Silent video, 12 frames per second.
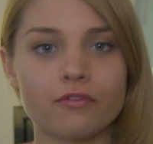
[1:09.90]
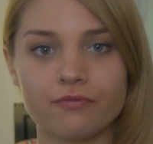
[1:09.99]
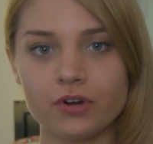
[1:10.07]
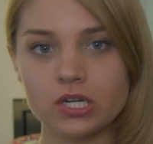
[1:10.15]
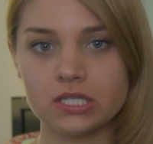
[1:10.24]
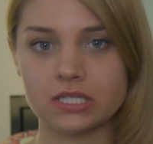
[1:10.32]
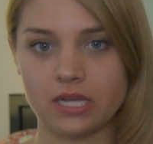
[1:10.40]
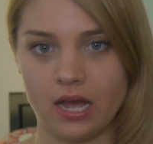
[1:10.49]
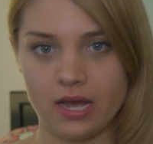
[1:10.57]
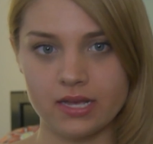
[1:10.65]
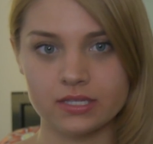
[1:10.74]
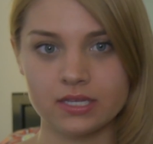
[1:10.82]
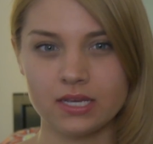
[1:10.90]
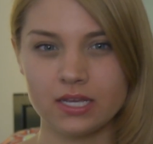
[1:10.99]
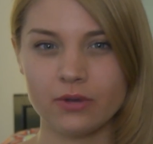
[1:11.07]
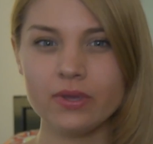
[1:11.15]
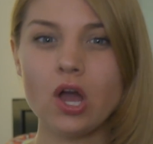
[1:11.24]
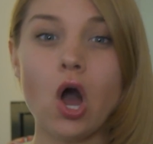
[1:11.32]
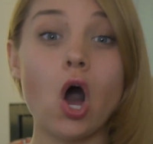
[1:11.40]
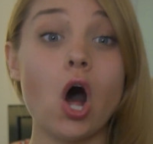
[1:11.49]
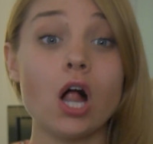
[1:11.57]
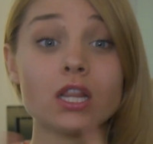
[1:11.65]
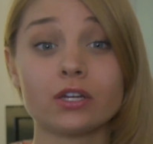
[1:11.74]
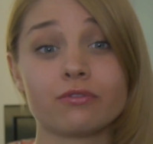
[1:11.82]
first, guys, can we
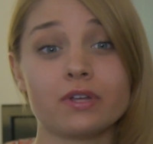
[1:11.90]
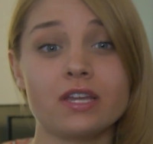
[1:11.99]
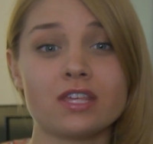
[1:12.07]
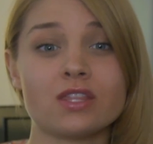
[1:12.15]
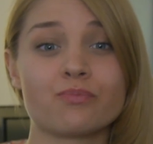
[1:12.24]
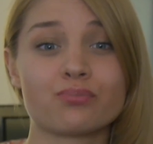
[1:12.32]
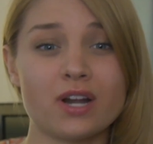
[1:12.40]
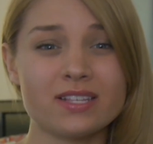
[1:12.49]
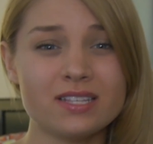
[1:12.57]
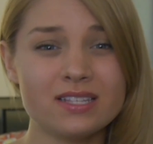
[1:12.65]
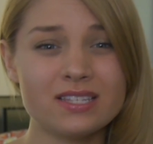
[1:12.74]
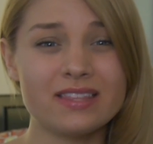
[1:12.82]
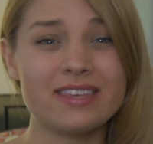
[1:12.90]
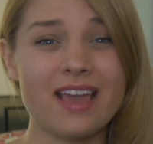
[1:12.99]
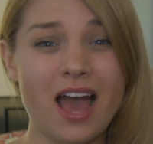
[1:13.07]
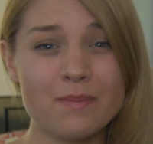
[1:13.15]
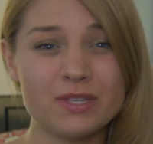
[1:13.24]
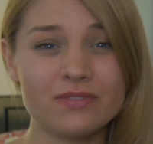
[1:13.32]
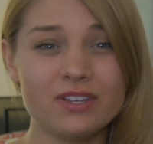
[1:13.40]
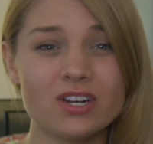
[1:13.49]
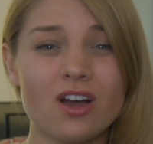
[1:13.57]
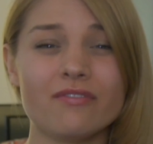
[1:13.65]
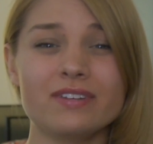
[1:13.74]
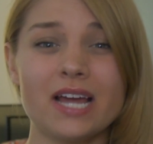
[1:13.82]
all agree that the presence in the
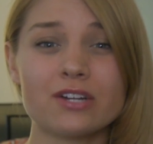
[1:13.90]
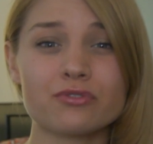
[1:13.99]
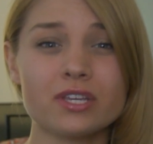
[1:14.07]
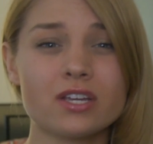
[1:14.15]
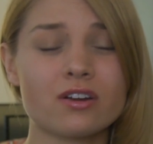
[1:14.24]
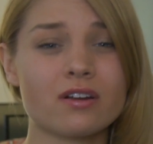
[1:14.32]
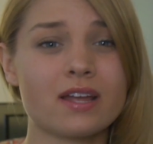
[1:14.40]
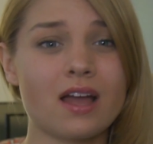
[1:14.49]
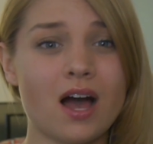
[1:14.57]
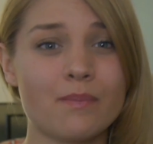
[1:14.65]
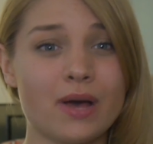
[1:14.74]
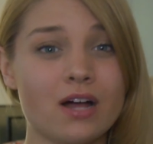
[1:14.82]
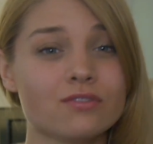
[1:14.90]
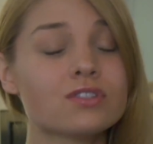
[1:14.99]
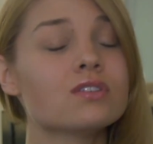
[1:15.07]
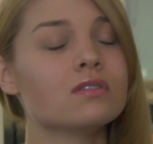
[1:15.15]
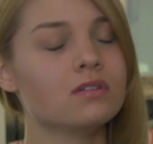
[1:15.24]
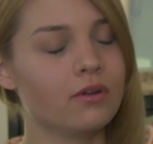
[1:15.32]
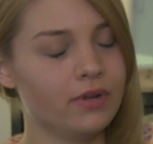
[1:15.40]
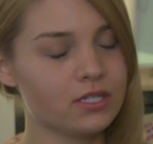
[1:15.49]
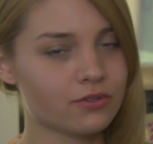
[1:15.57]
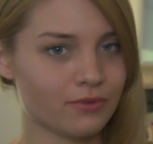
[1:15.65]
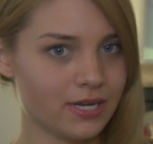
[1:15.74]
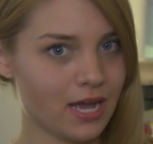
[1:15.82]
atmosphere of naturally occurring compounds, known
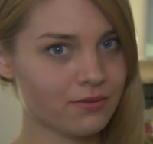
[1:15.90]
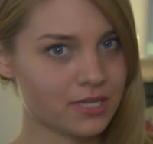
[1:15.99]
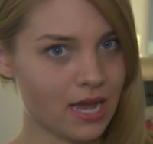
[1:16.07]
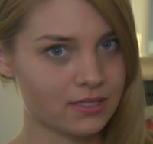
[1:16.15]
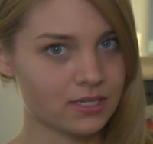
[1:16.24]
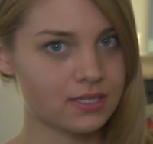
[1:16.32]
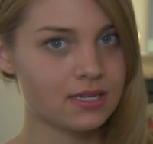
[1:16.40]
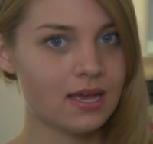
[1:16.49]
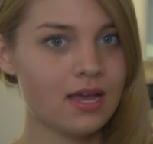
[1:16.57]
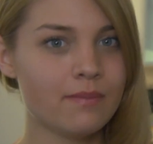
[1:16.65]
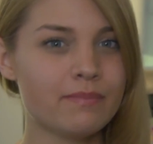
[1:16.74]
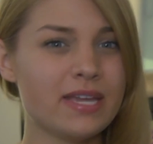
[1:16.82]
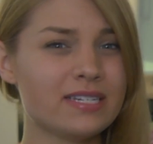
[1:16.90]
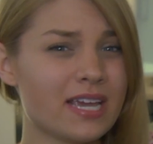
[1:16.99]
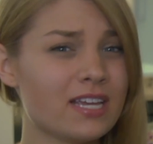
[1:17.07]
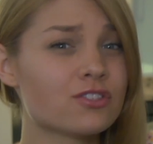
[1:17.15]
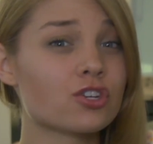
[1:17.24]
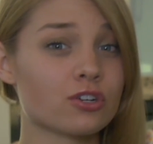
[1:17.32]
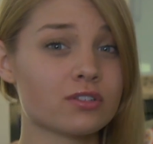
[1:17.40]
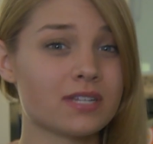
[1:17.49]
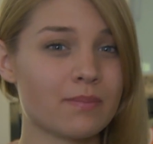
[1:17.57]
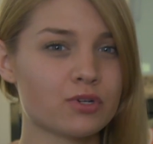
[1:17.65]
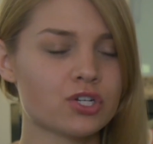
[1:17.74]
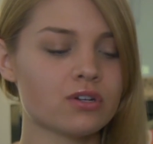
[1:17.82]
as greenhouse gases, maintains Earth's
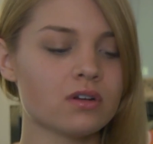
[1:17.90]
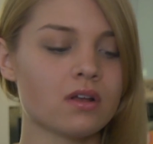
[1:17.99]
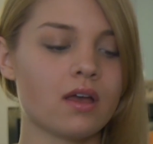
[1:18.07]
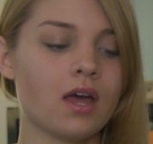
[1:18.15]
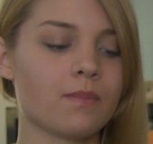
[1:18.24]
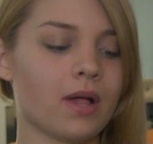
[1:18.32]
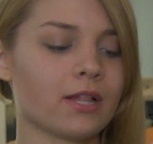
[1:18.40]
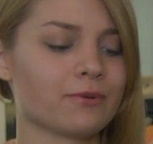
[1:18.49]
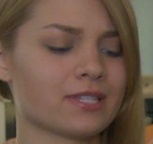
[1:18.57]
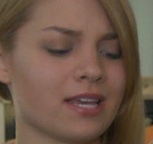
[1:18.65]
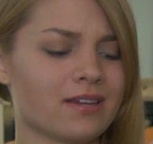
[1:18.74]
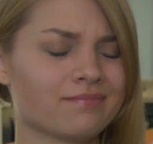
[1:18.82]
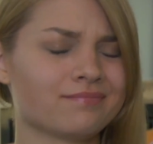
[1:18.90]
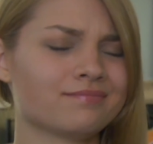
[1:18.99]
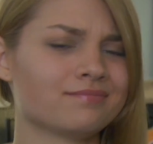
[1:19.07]
temperature? And Molly was like,